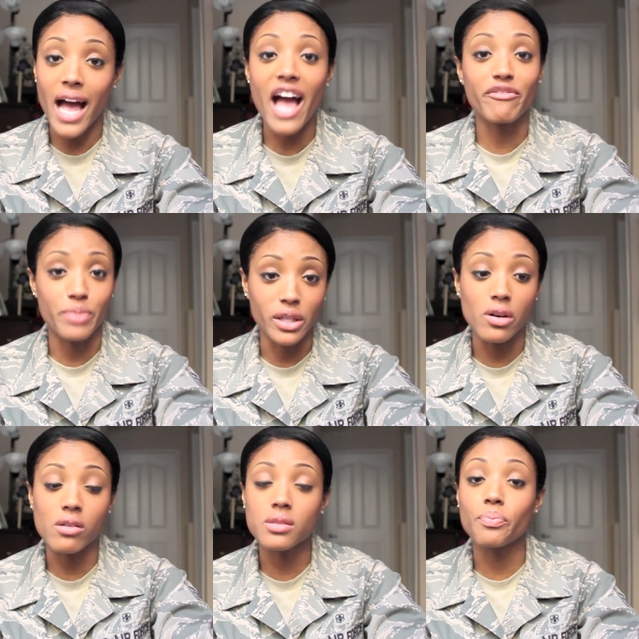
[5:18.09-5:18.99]
I have
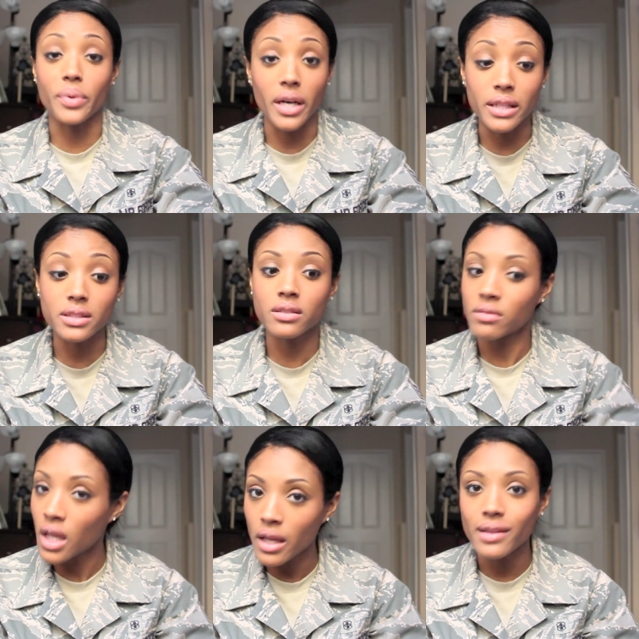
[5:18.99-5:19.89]
bills, but
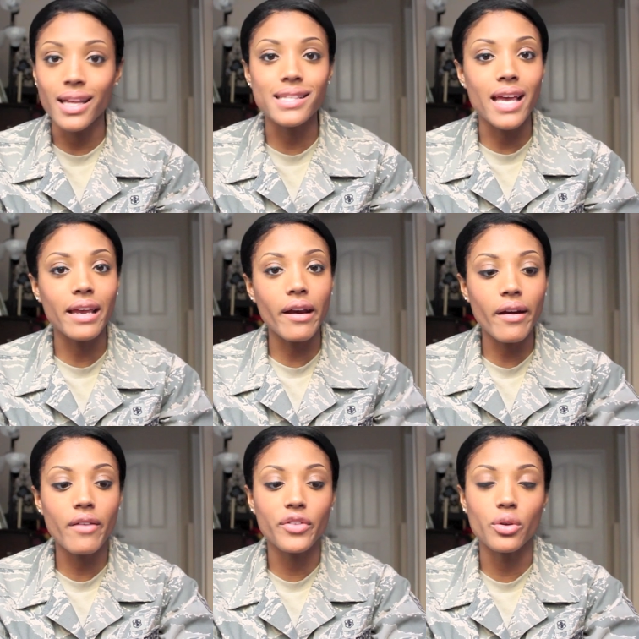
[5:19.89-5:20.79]
they take
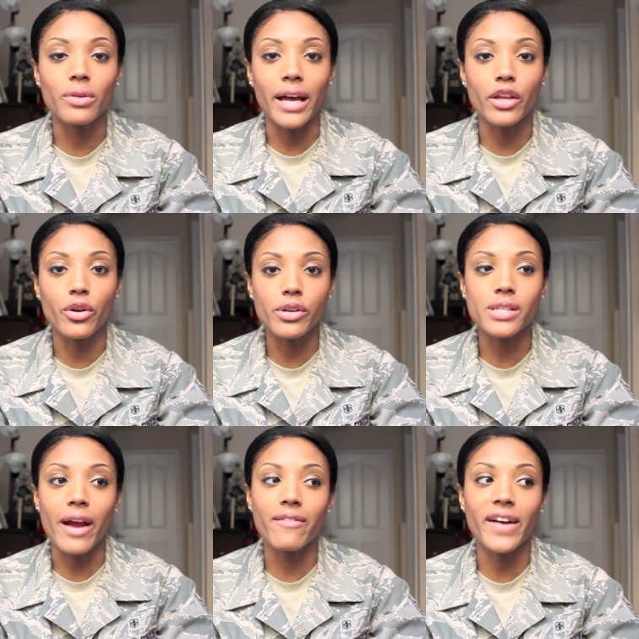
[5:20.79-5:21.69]
care of you. Like, you're
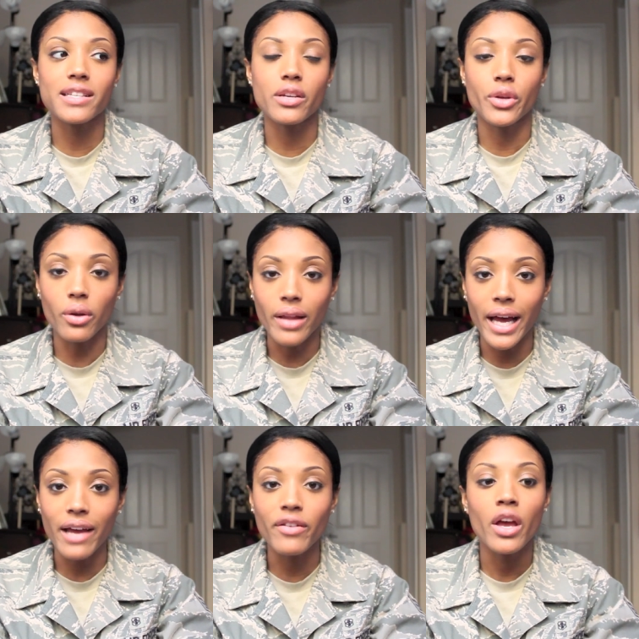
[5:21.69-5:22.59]
sacrificing your
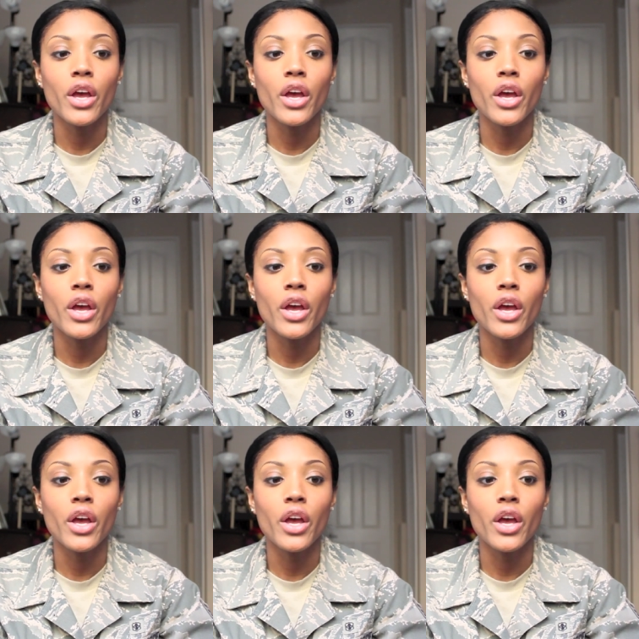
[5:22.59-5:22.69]
life